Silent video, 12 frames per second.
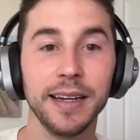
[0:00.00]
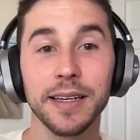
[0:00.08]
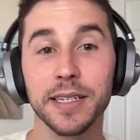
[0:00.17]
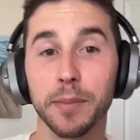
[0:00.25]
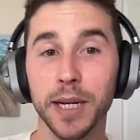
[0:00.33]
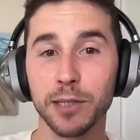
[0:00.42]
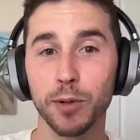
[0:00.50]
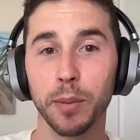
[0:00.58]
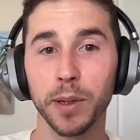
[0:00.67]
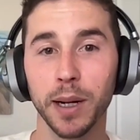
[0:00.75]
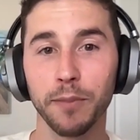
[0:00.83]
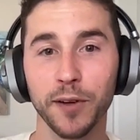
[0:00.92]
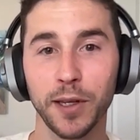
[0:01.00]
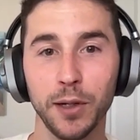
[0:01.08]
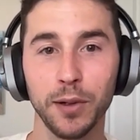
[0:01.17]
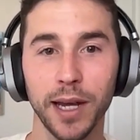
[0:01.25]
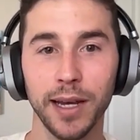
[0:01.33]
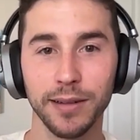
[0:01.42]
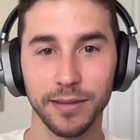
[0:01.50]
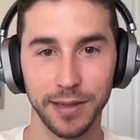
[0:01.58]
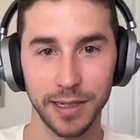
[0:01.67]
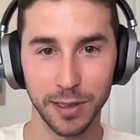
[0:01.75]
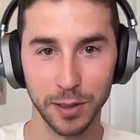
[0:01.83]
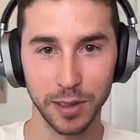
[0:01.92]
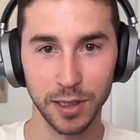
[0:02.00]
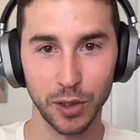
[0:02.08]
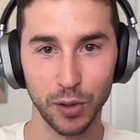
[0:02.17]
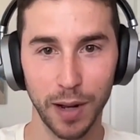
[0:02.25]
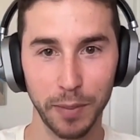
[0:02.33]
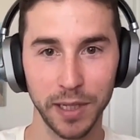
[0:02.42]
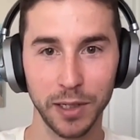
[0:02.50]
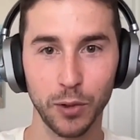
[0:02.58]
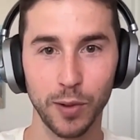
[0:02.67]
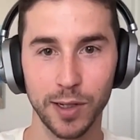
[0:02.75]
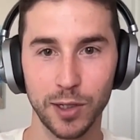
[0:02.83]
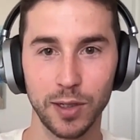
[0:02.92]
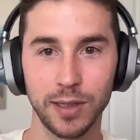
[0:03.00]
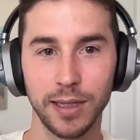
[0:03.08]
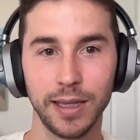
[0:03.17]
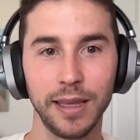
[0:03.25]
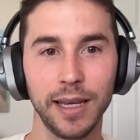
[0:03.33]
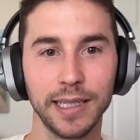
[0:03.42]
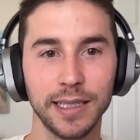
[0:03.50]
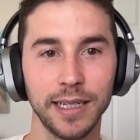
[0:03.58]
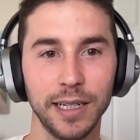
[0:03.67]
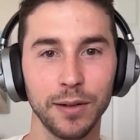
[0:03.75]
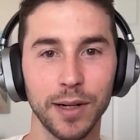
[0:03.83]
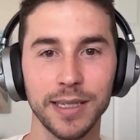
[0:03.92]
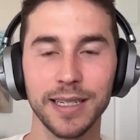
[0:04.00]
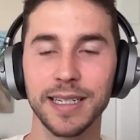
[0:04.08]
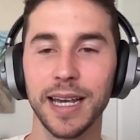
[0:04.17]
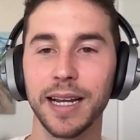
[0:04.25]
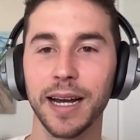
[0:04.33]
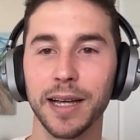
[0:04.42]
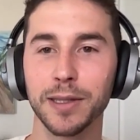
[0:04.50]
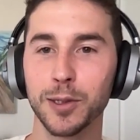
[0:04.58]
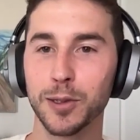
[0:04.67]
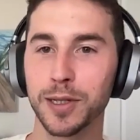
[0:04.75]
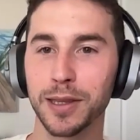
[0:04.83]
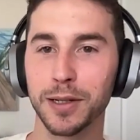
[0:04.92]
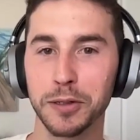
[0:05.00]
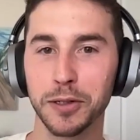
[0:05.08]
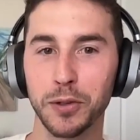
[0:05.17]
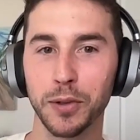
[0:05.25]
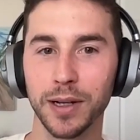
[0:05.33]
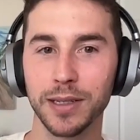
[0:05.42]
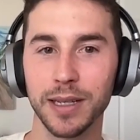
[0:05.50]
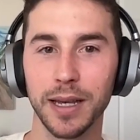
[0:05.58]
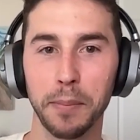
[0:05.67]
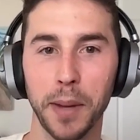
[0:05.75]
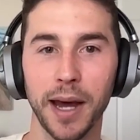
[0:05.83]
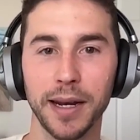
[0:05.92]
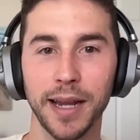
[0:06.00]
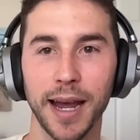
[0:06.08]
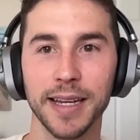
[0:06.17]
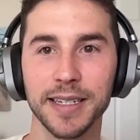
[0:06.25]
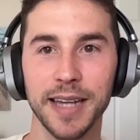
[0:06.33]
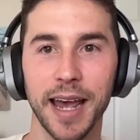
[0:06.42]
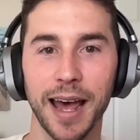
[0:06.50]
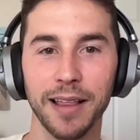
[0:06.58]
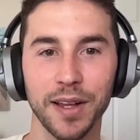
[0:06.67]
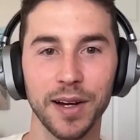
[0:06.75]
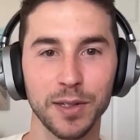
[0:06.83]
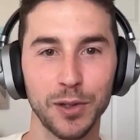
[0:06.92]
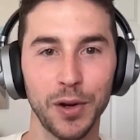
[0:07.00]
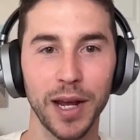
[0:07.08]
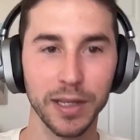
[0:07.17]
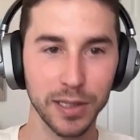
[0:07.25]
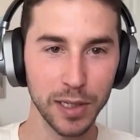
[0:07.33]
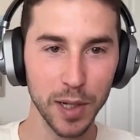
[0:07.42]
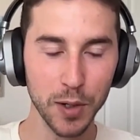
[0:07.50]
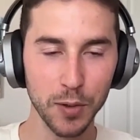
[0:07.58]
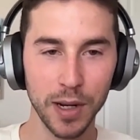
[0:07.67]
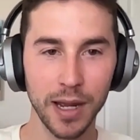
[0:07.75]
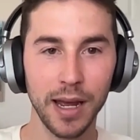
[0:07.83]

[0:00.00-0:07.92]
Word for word: Some days we open it up for Q&A. Listeners can drop in questions that they'd like to hear us take on, so send those to us at podcast at loxo.co.